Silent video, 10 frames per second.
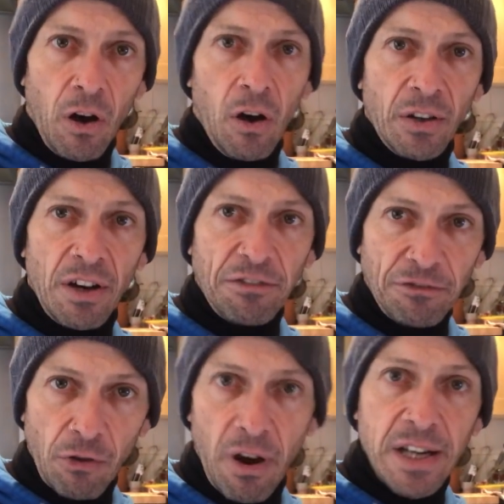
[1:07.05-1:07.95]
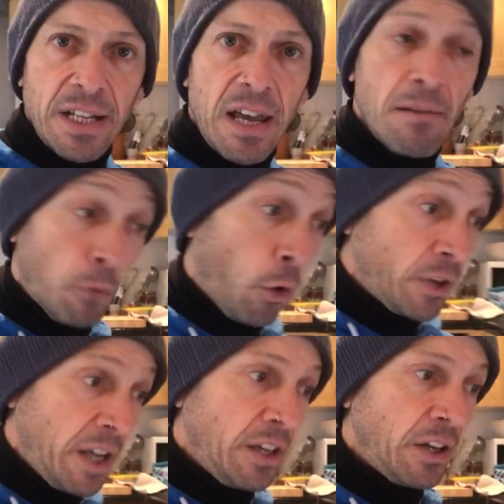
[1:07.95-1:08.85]
on Friday
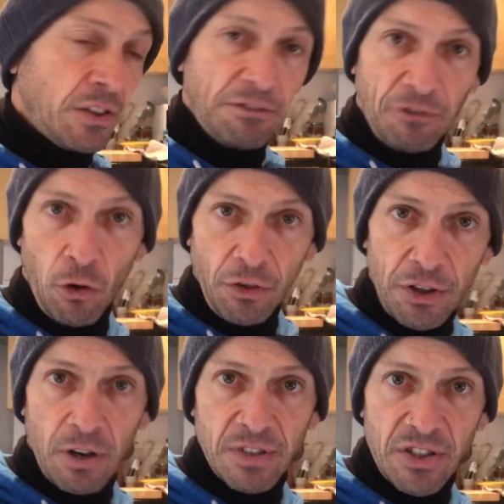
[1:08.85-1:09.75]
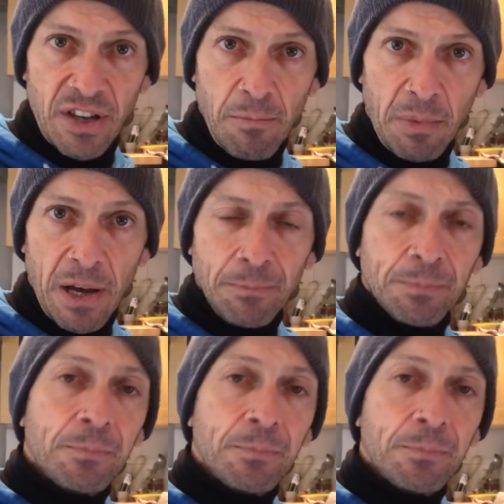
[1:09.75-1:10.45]
morning, the 4th of December.